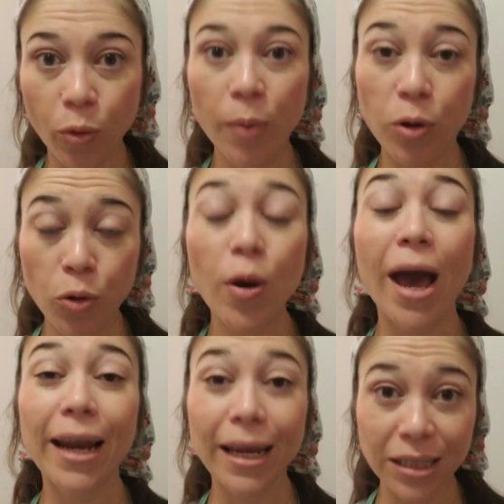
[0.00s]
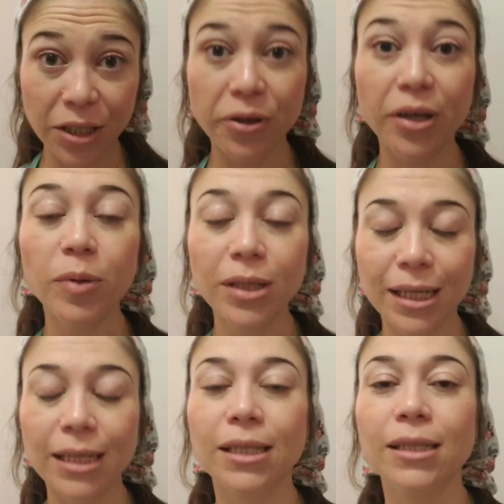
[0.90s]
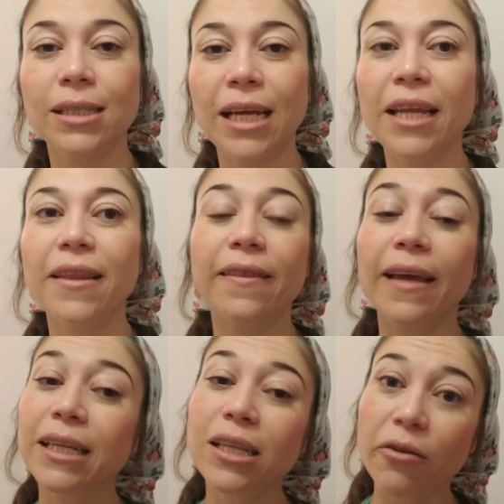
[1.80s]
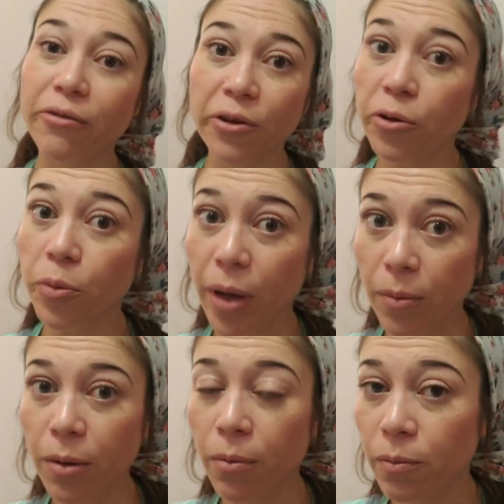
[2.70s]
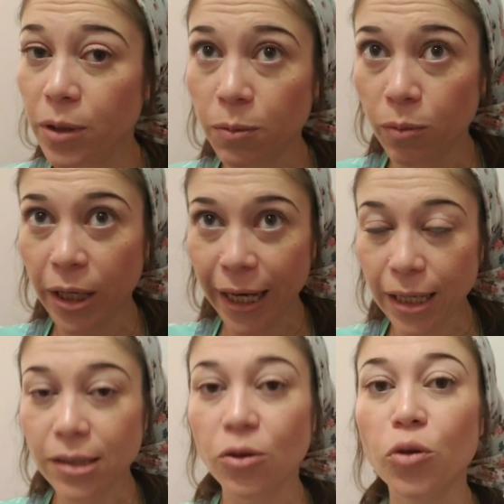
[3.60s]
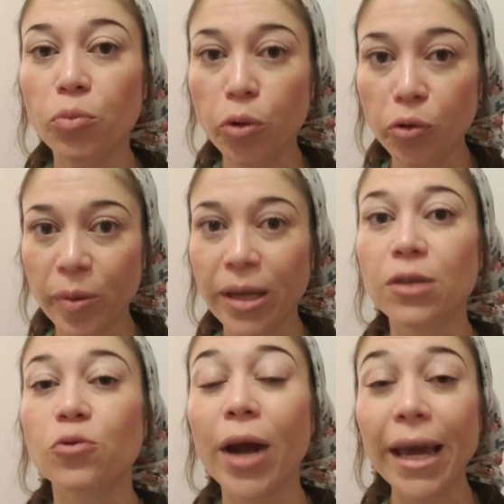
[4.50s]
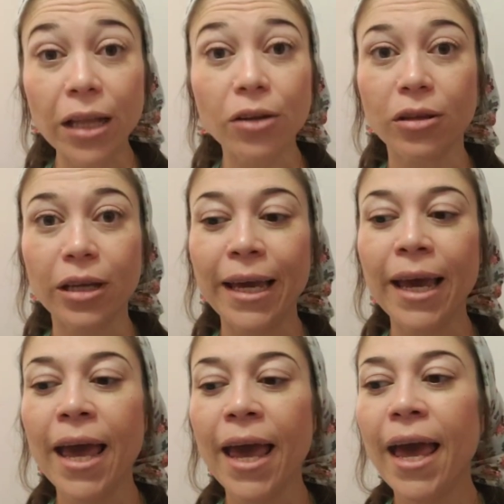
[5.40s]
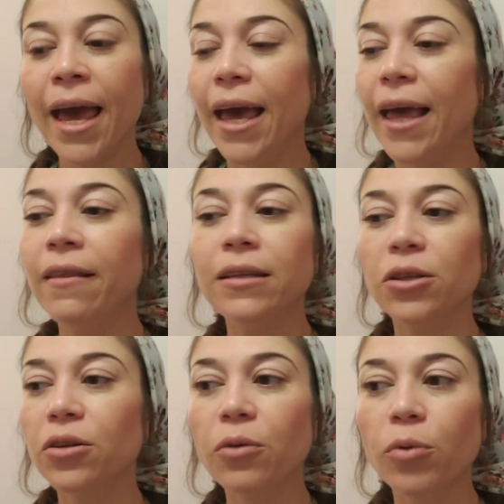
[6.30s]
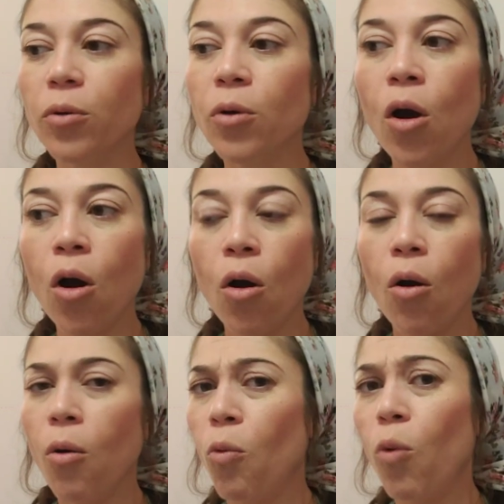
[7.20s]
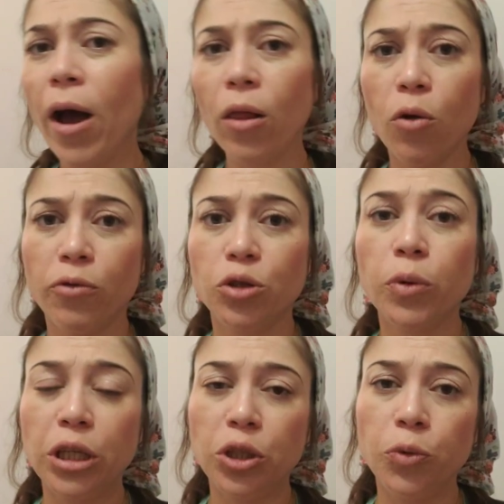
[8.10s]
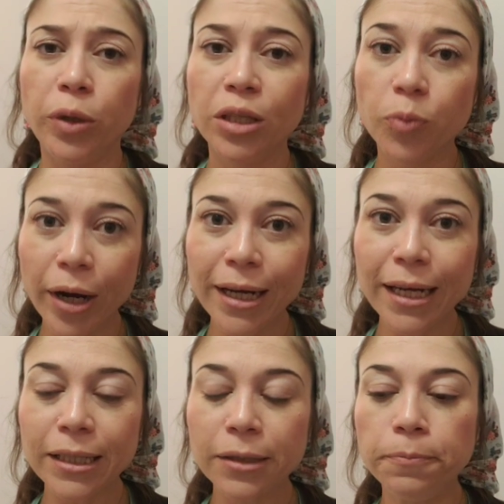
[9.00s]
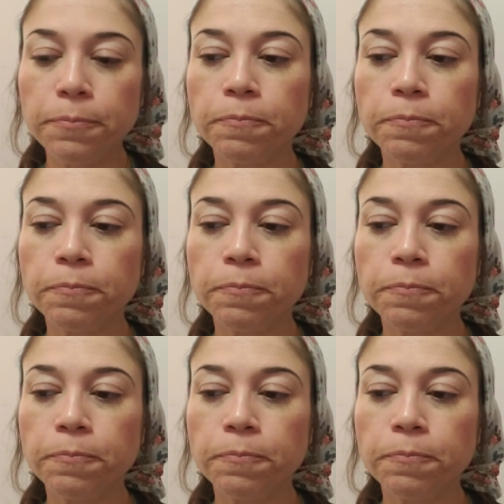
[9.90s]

women who had anterior placentas stating that they did not feel their baby's kicks or movements regularly until they were well over 22 weeks pregnant.